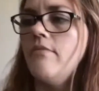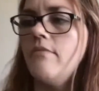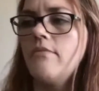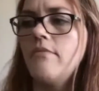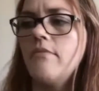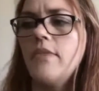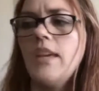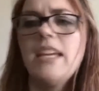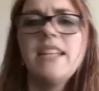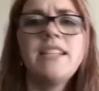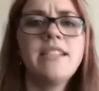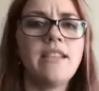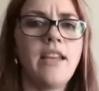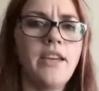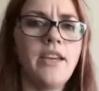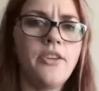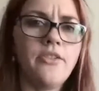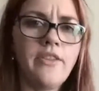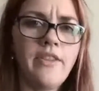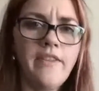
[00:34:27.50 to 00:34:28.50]
It's
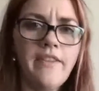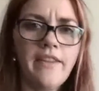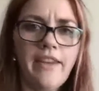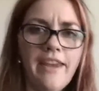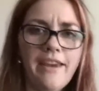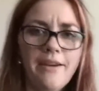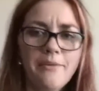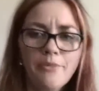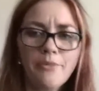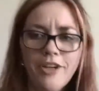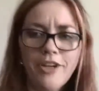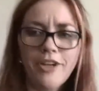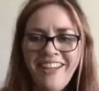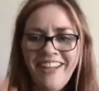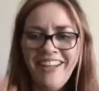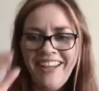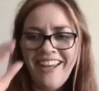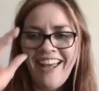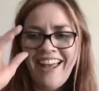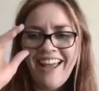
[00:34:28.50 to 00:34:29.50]
lighter than the camera,
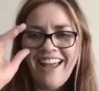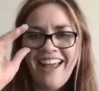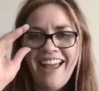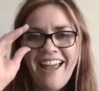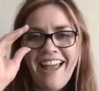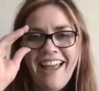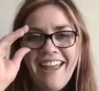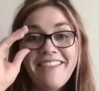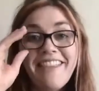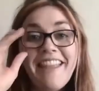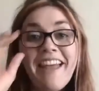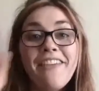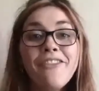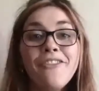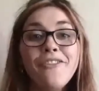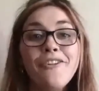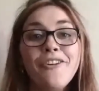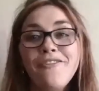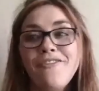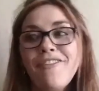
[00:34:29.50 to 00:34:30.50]
and that
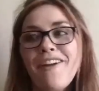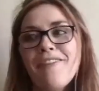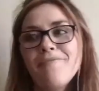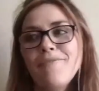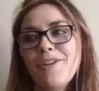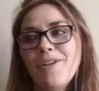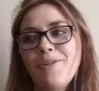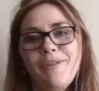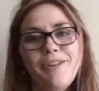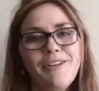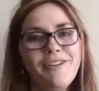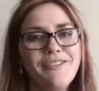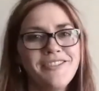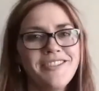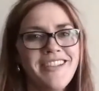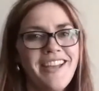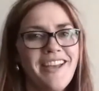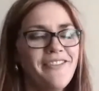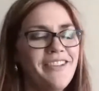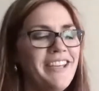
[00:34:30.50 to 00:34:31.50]
35 millimeter is
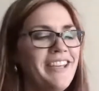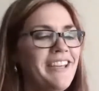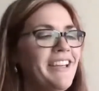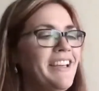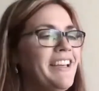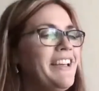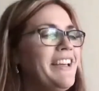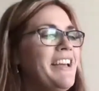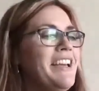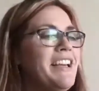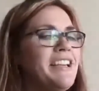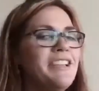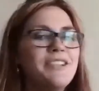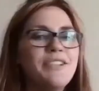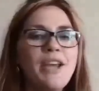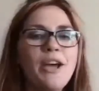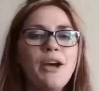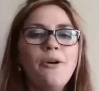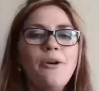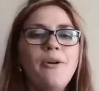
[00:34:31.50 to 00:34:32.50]
heavy.
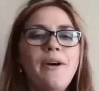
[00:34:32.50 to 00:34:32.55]
So,